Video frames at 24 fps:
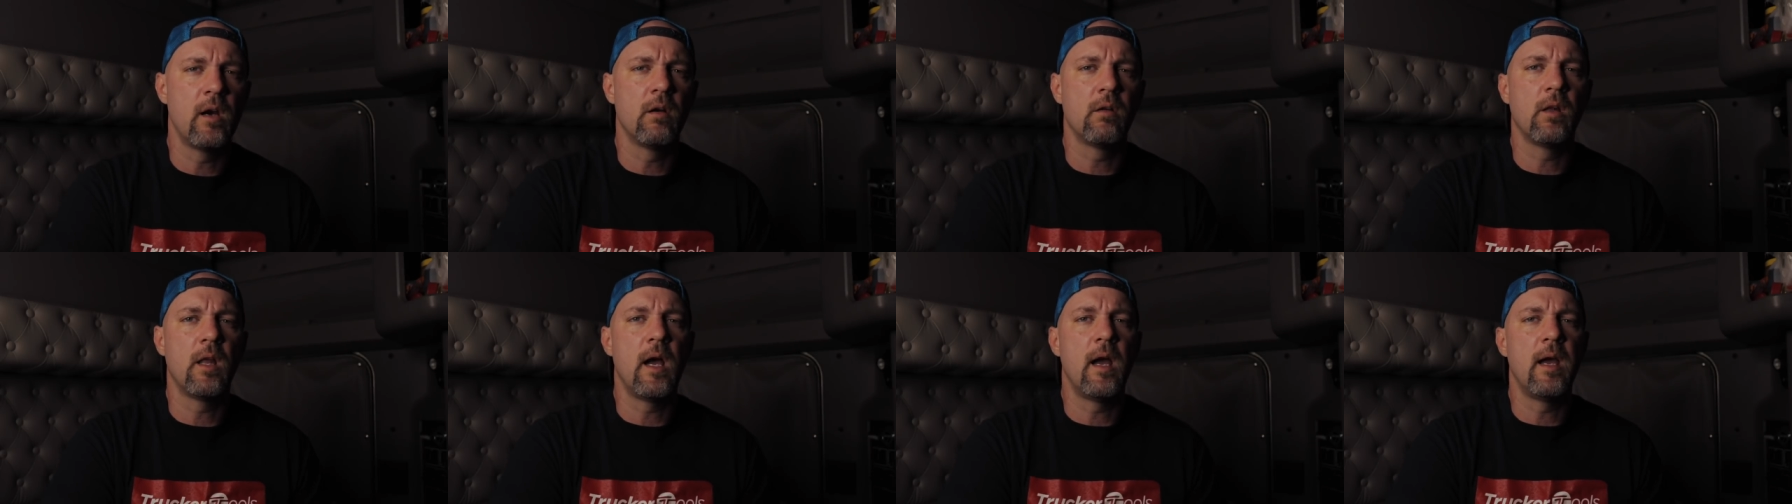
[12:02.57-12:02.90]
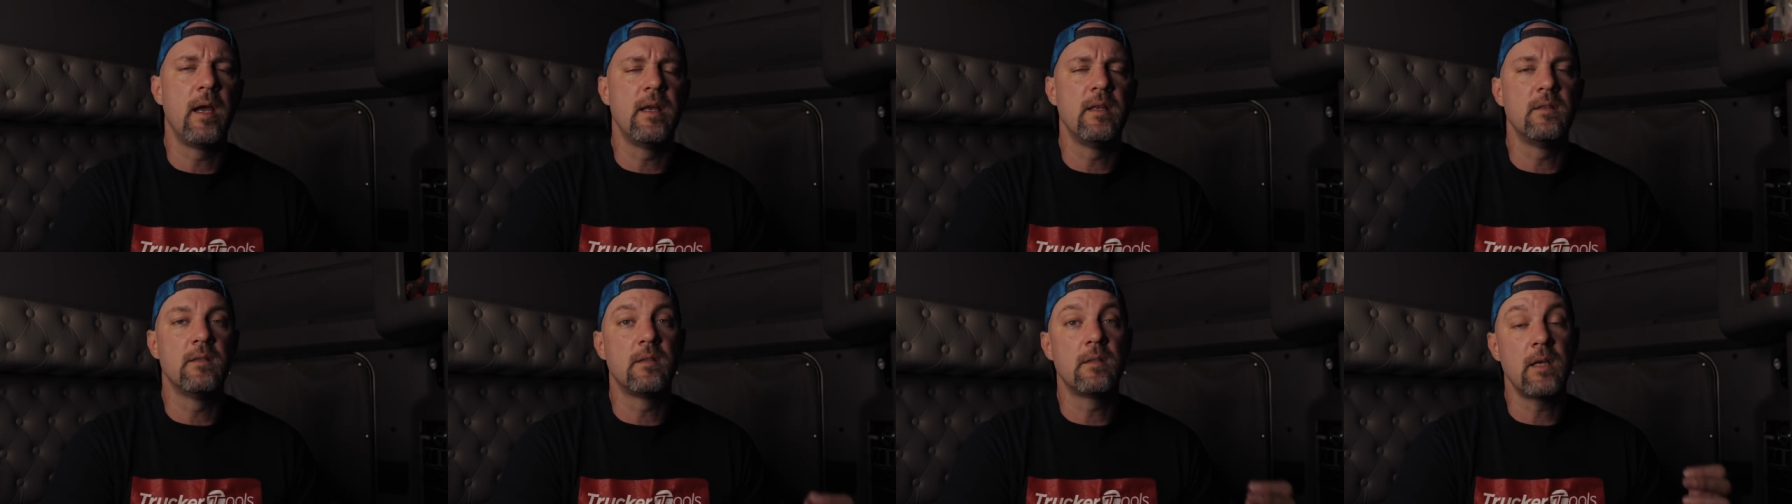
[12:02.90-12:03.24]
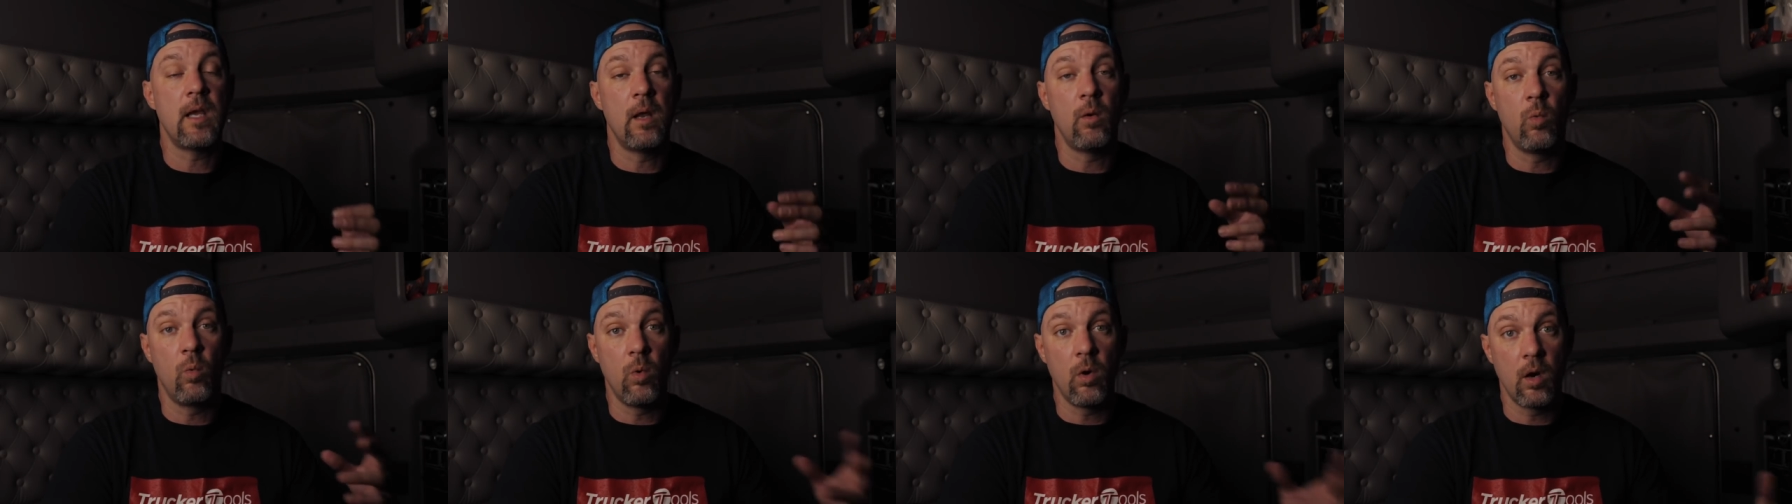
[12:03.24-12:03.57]

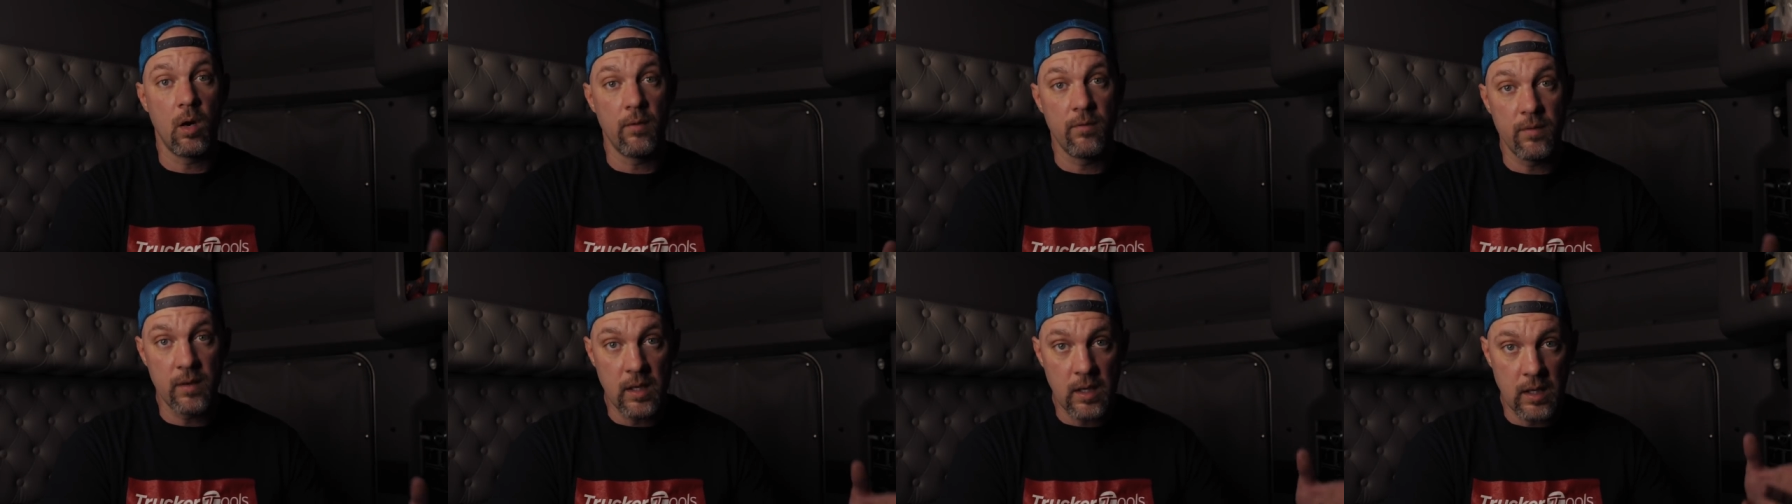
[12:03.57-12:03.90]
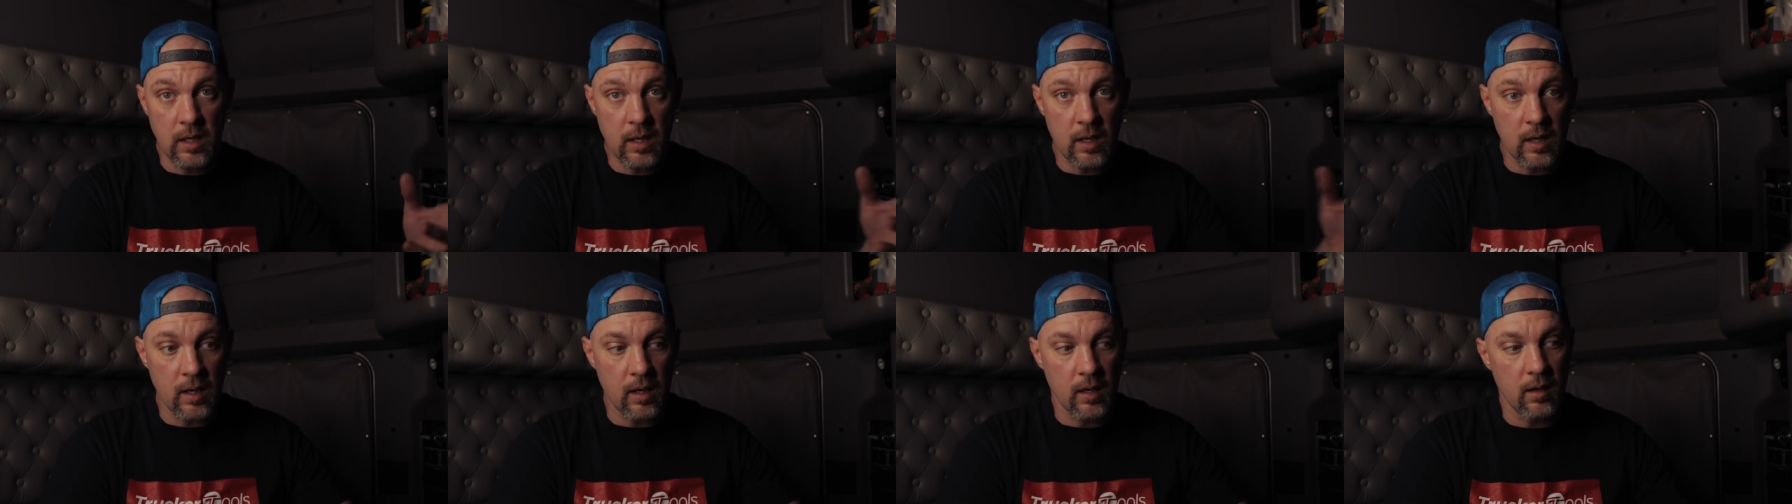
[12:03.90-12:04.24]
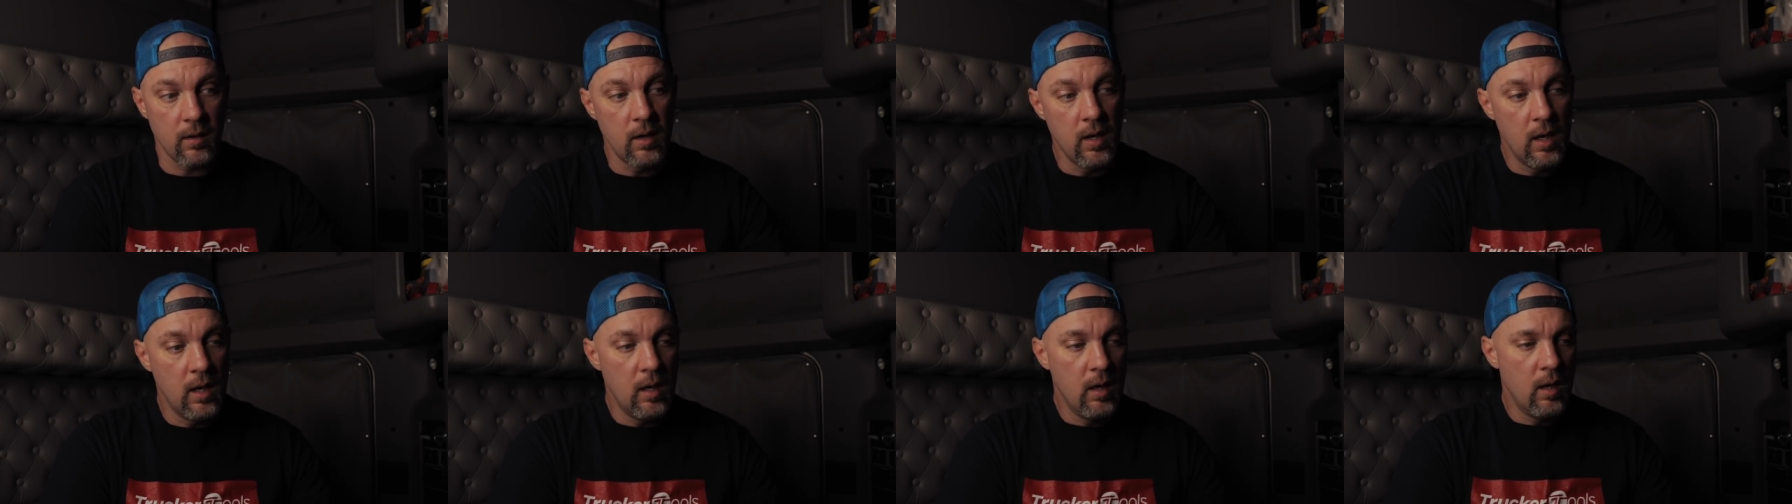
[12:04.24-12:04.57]
airlines and one of the
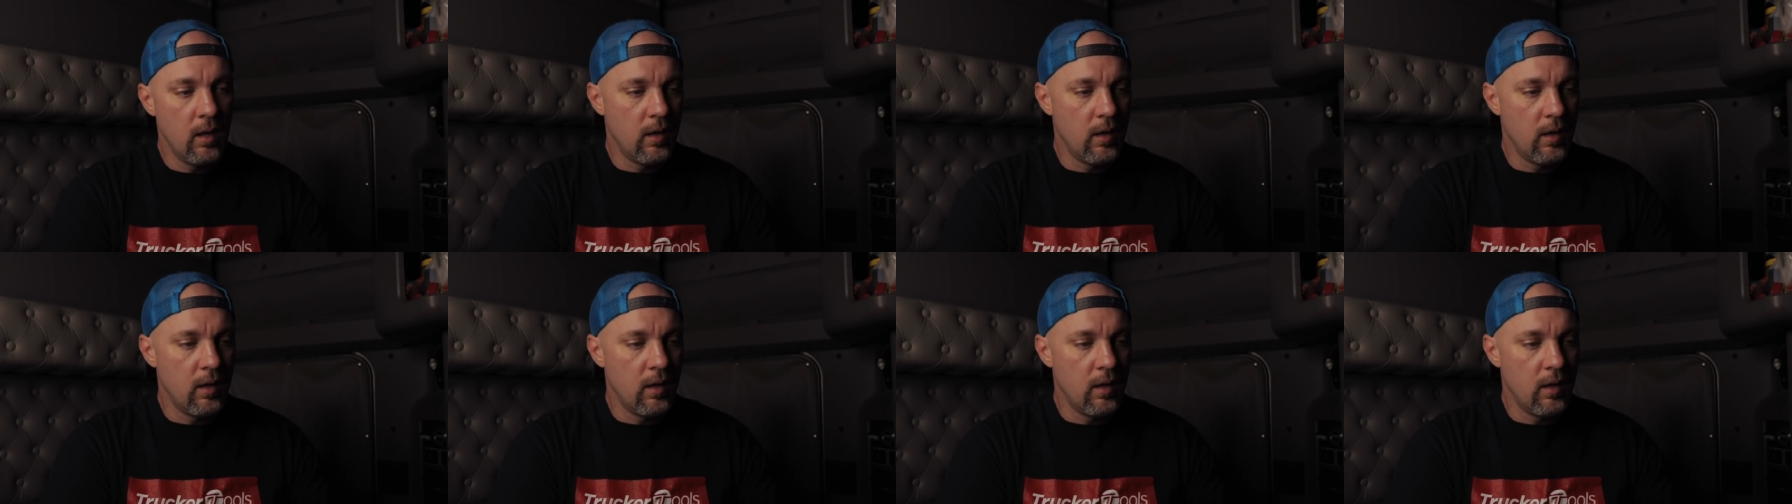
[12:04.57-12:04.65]
uh,